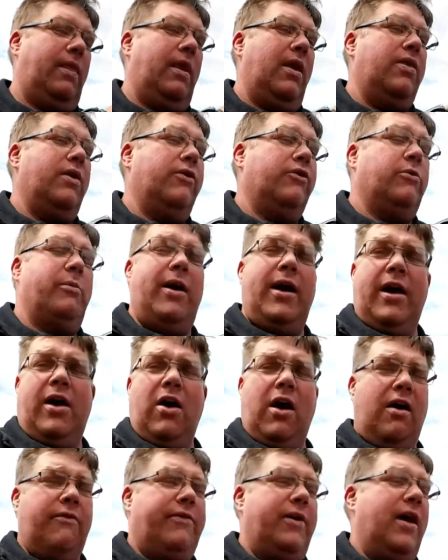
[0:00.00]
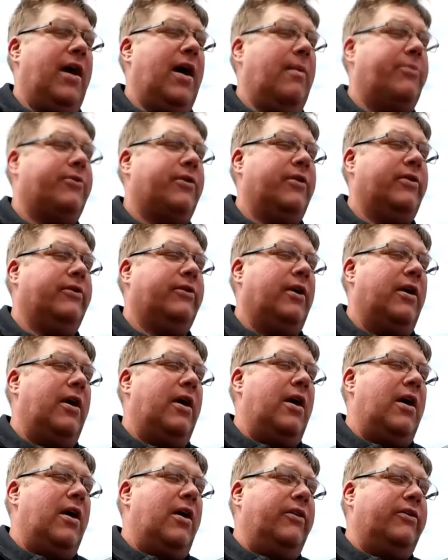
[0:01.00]
Those are my coffee options.
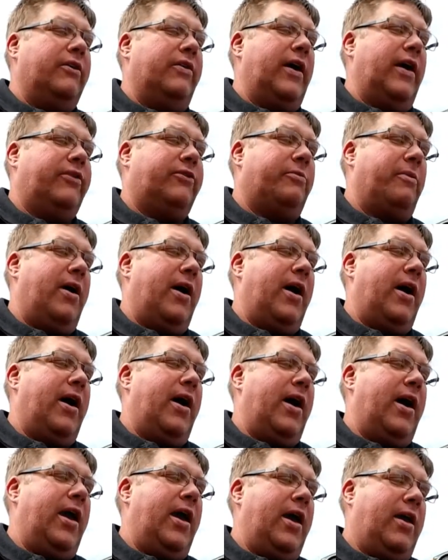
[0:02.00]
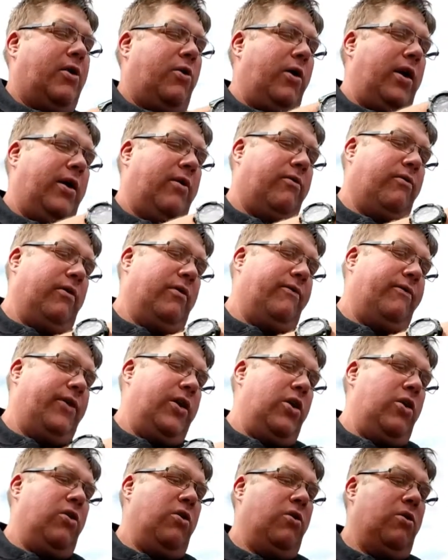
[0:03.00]
So that's my quick
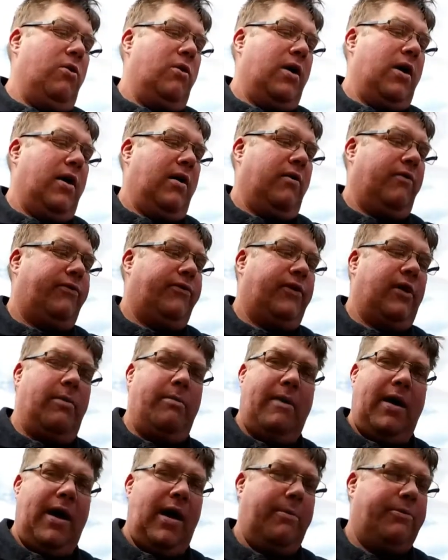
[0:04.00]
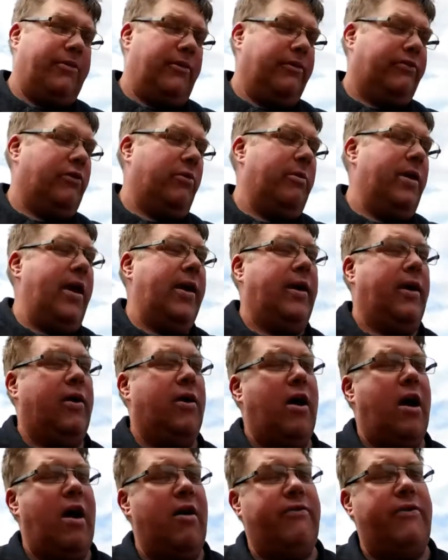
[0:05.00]
review of some options for making
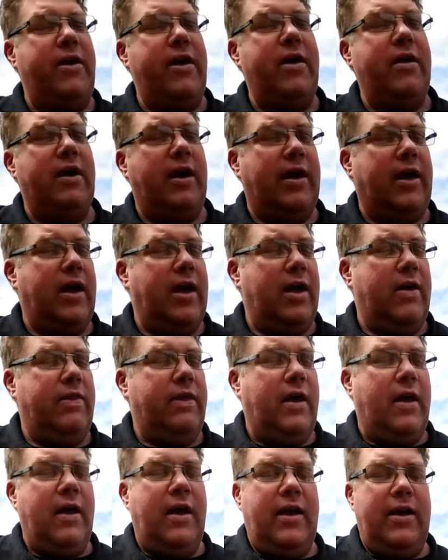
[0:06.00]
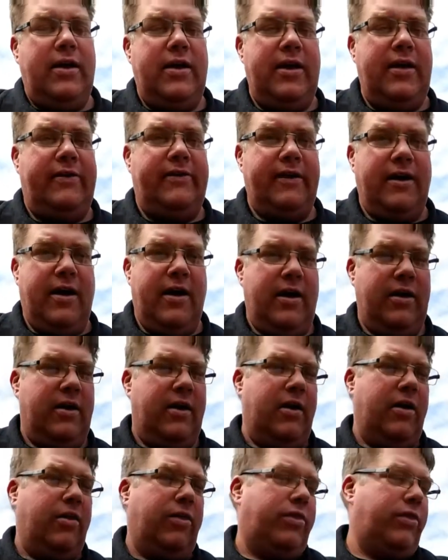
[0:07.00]
coffee. Again, Nissan
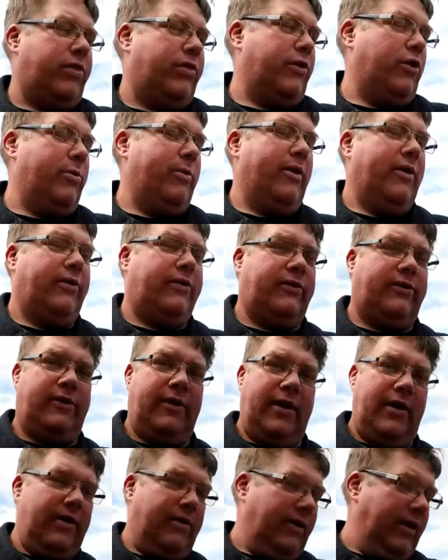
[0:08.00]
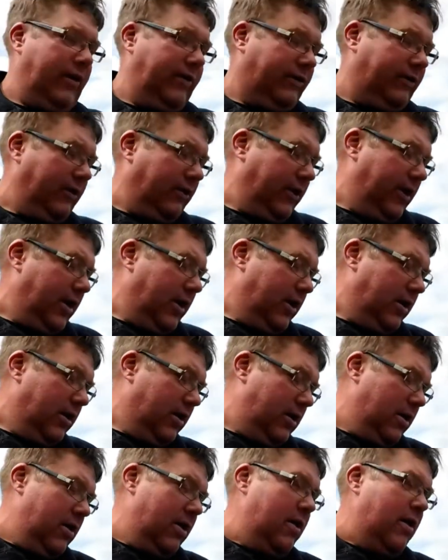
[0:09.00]
Thermos
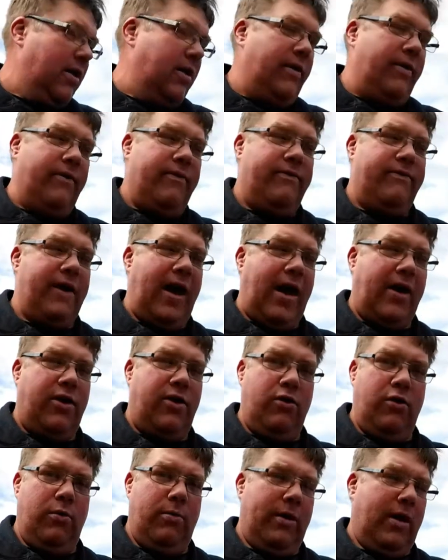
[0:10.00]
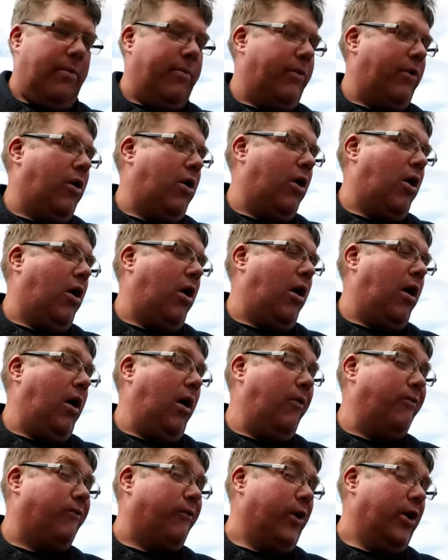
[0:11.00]
insulated vacuum
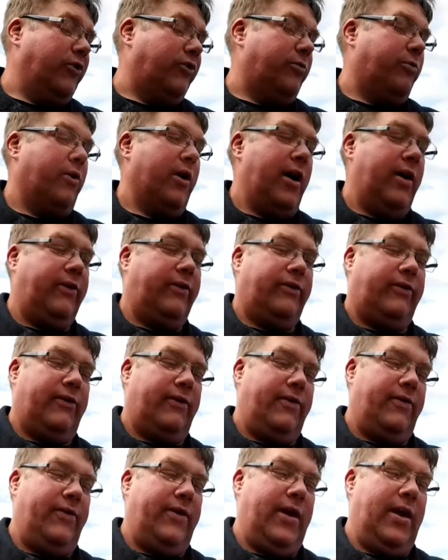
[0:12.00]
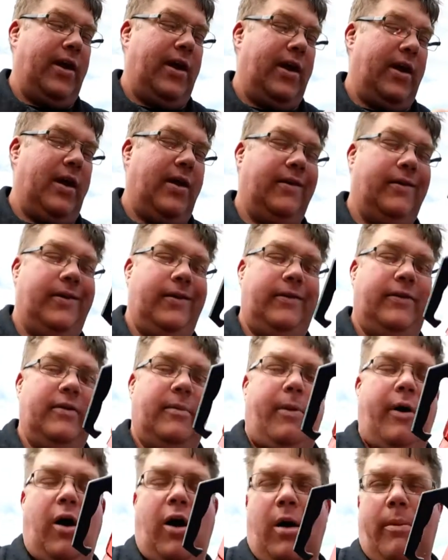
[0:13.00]
French press. A this is a
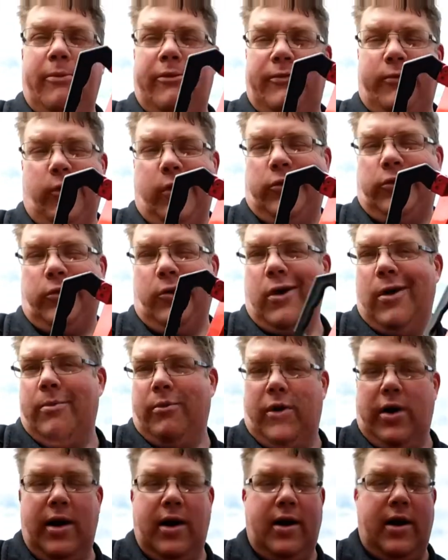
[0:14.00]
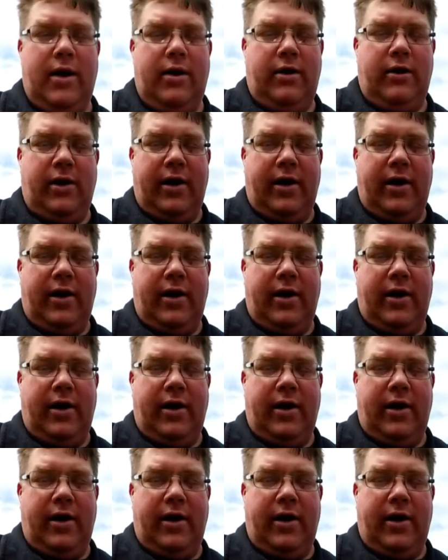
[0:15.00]
Palms restaurant brand. I don't know.